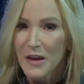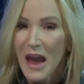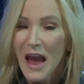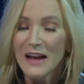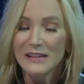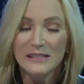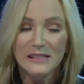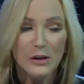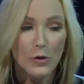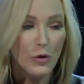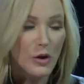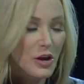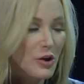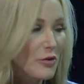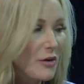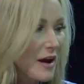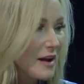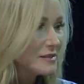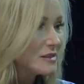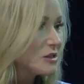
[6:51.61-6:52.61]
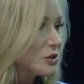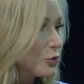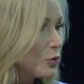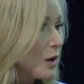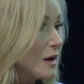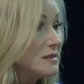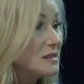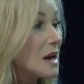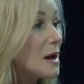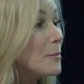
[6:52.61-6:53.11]
And so here Esther
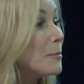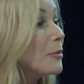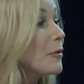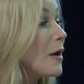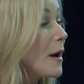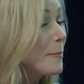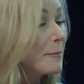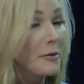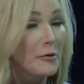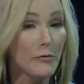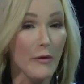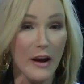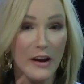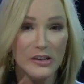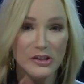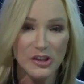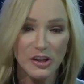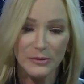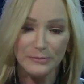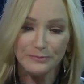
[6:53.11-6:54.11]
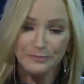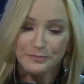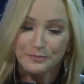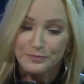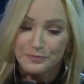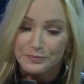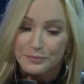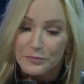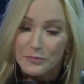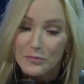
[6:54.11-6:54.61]
was in preparation.
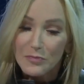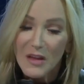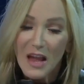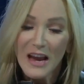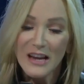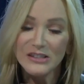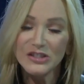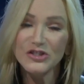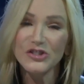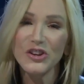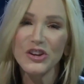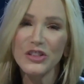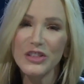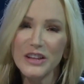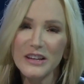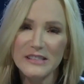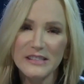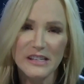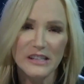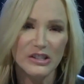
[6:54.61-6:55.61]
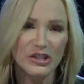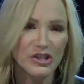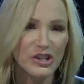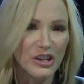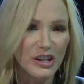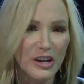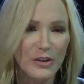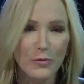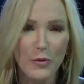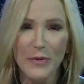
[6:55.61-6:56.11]
And she listened. She
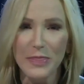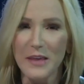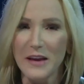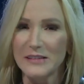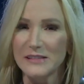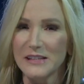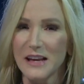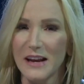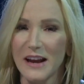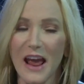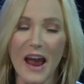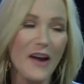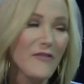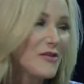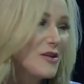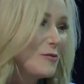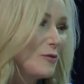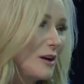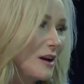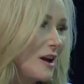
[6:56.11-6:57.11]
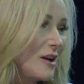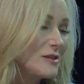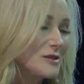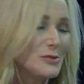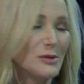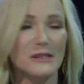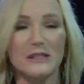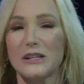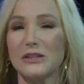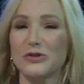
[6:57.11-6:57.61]
did what they said. Everyone else
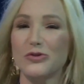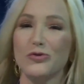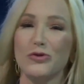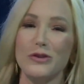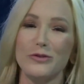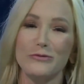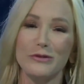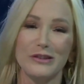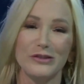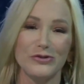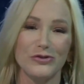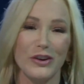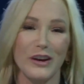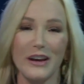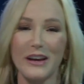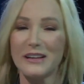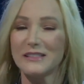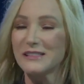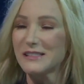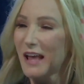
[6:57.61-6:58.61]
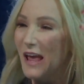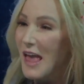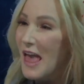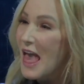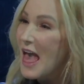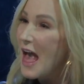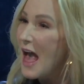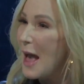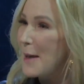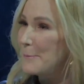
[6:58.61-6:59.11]
was adorned with trinkets. They
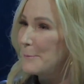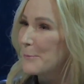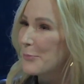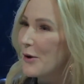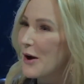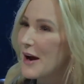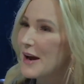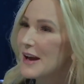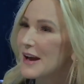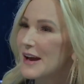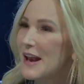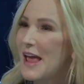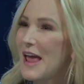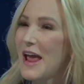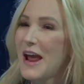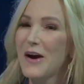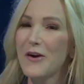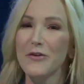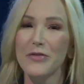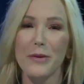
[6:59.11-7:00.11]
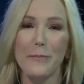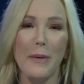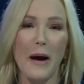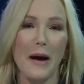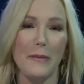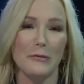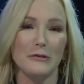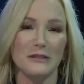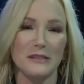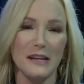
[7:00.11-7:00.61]
had braided hair. The
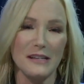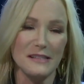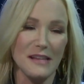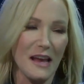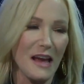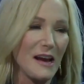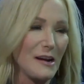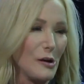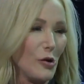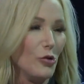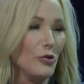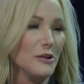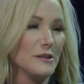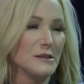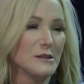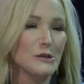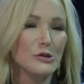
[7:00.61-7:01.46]
Bible says they had all this